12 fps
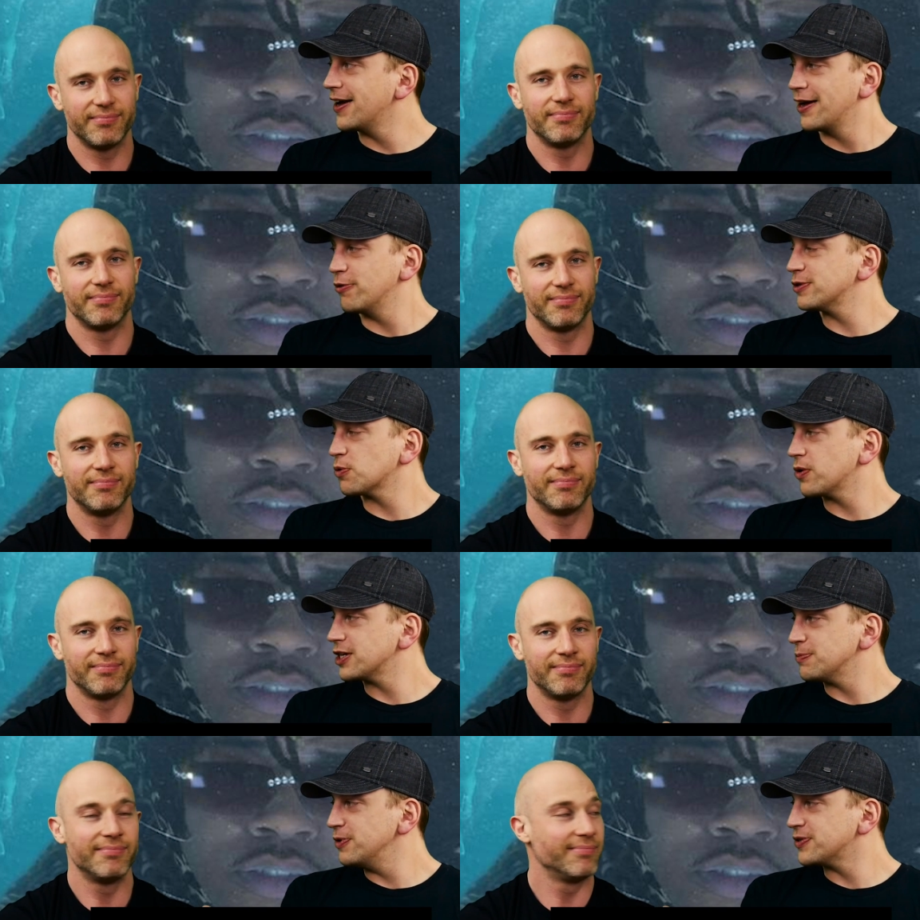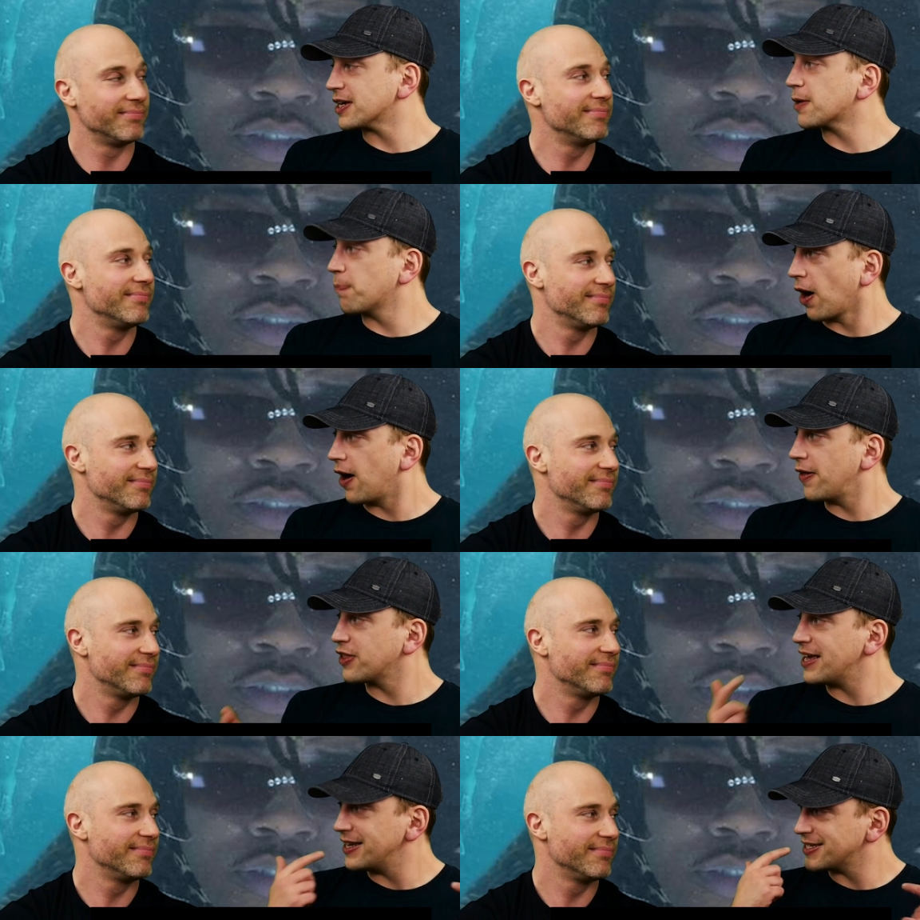Speaker 1: It was the worst music,
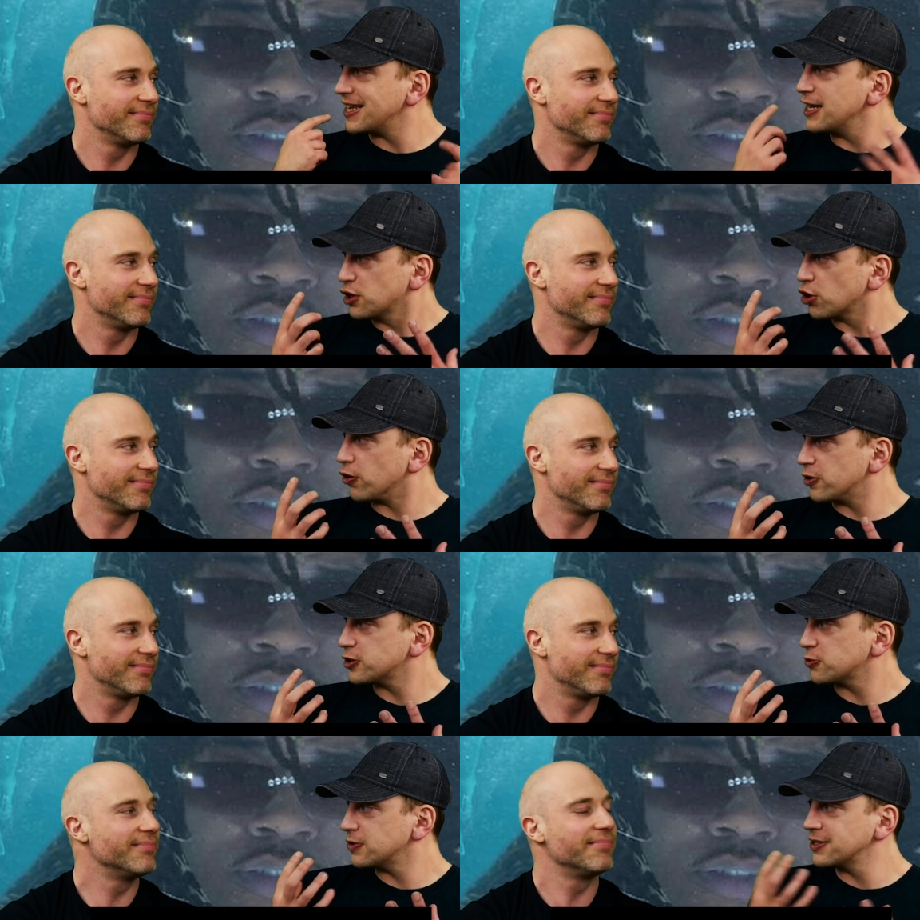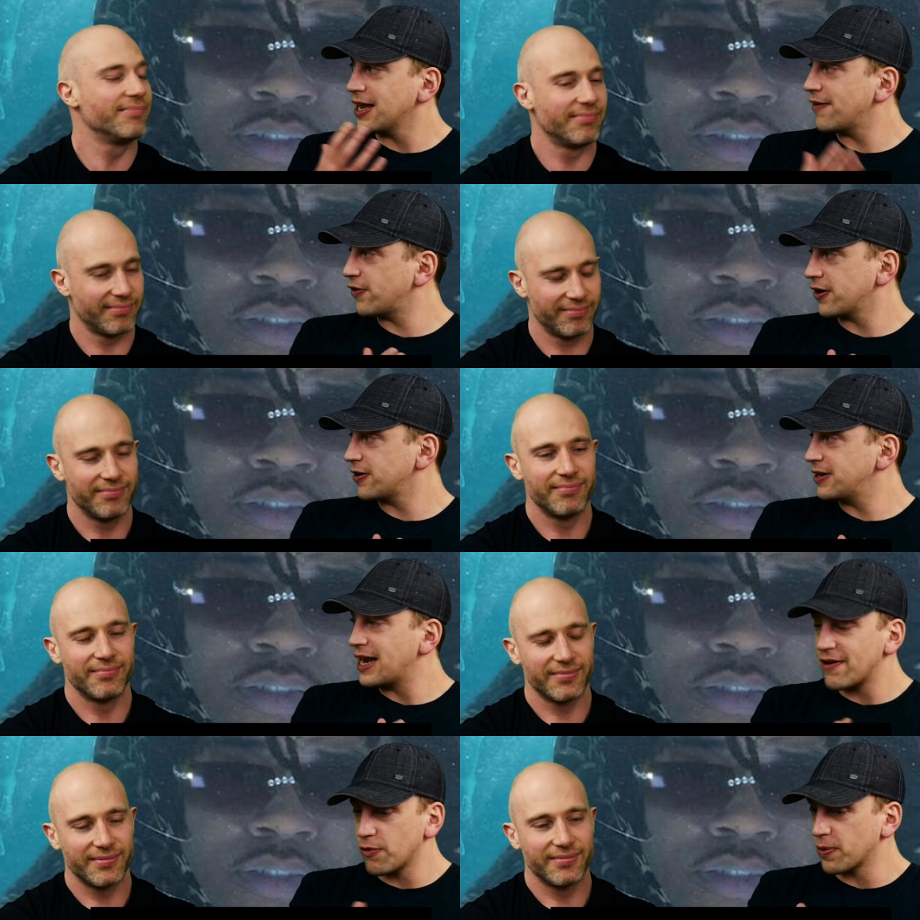but his ethos was never
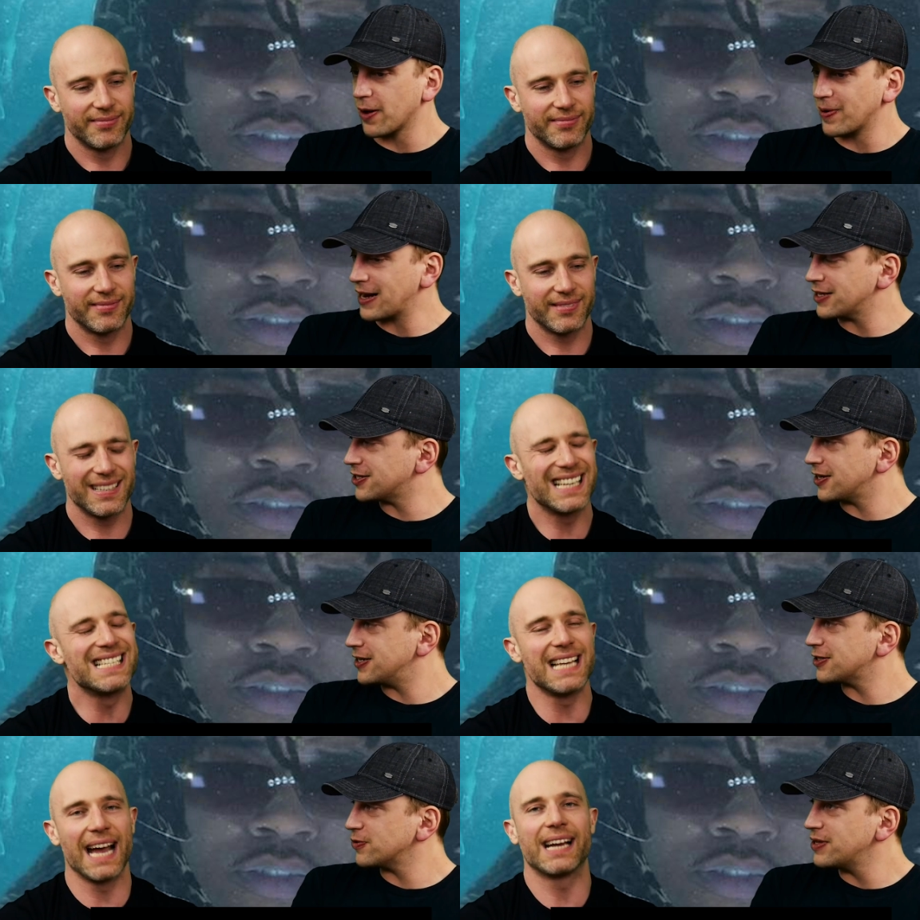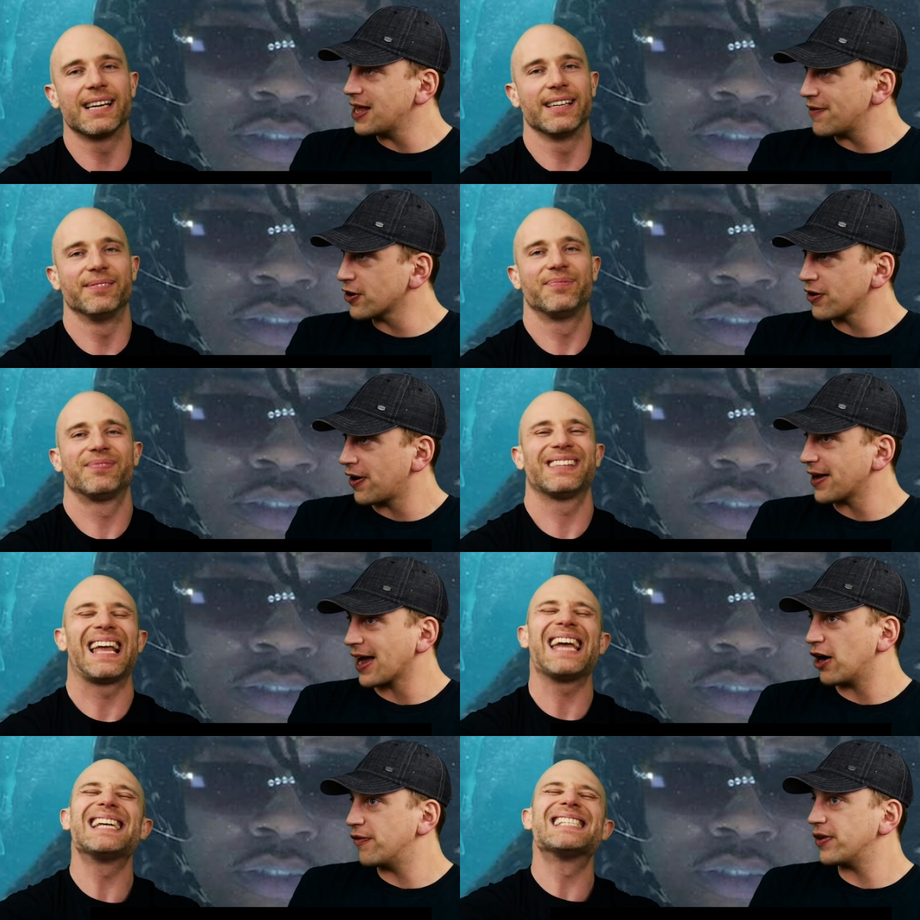never becoming that dinosaur, exactly. never
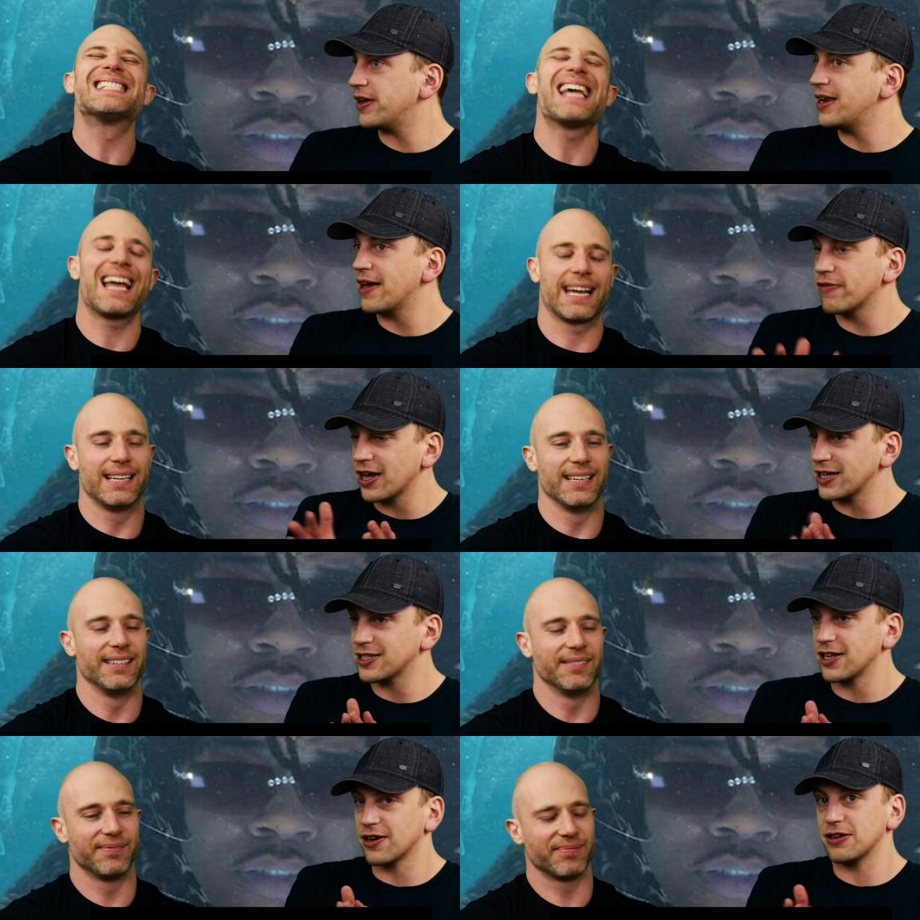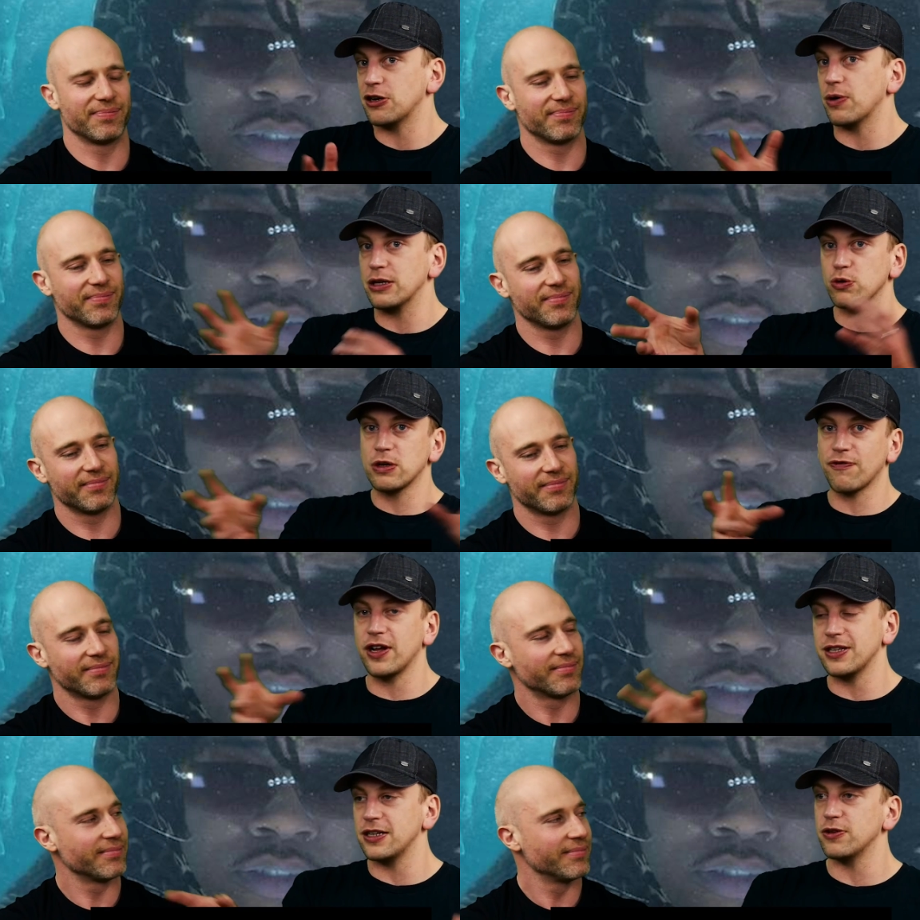growing out exactly. of it, never getting stuck in your ways, always
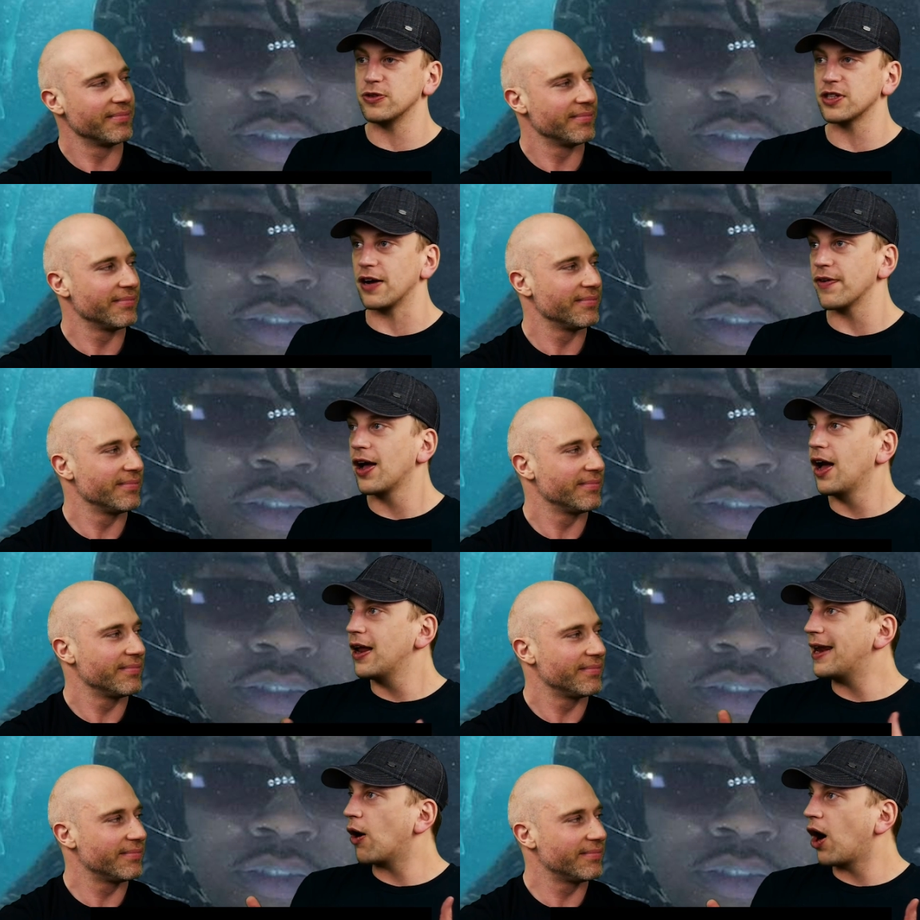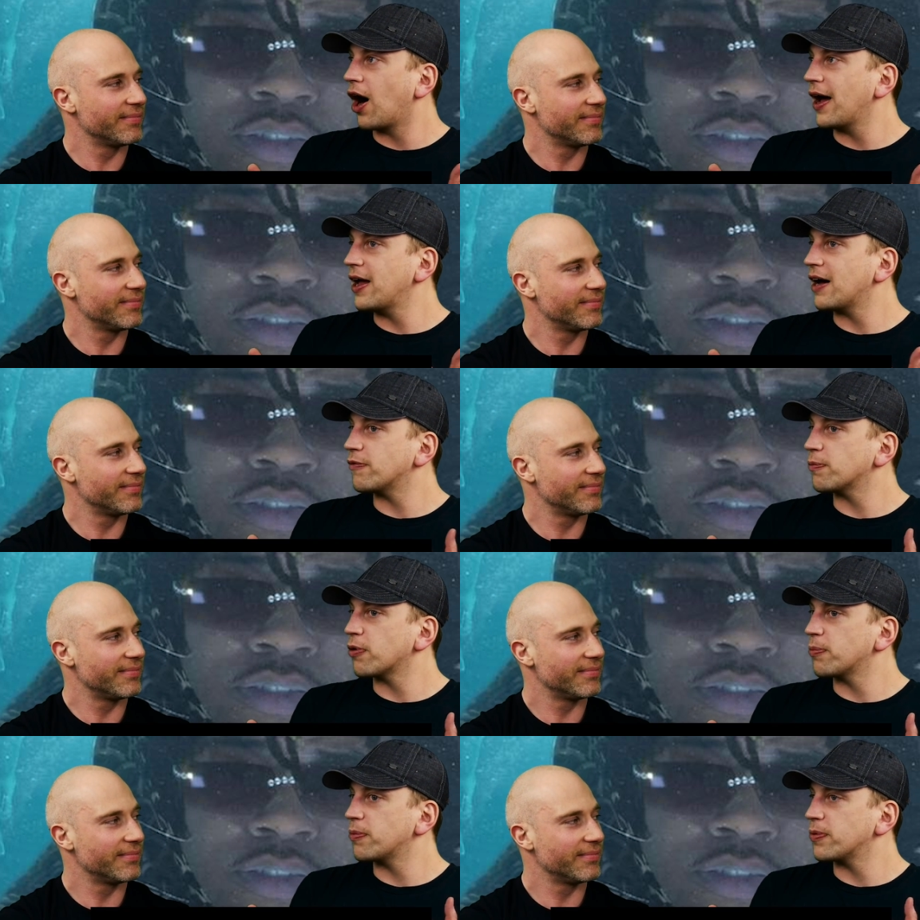finding new stuff. Now, I have a
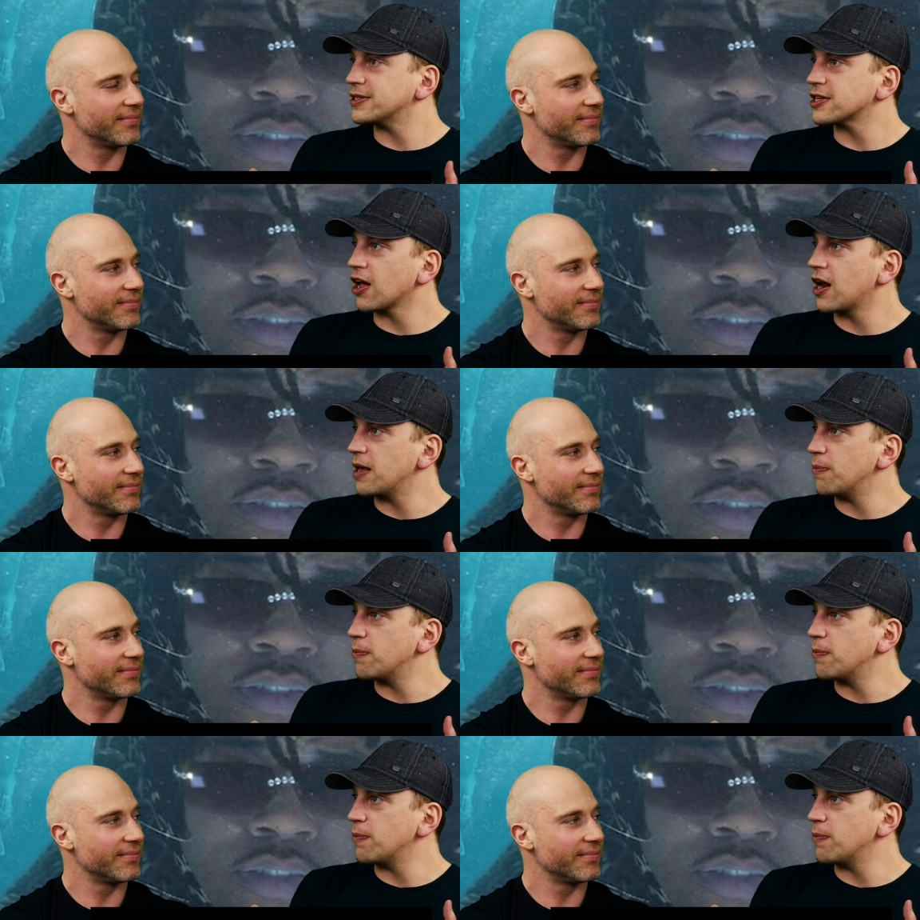probably slightly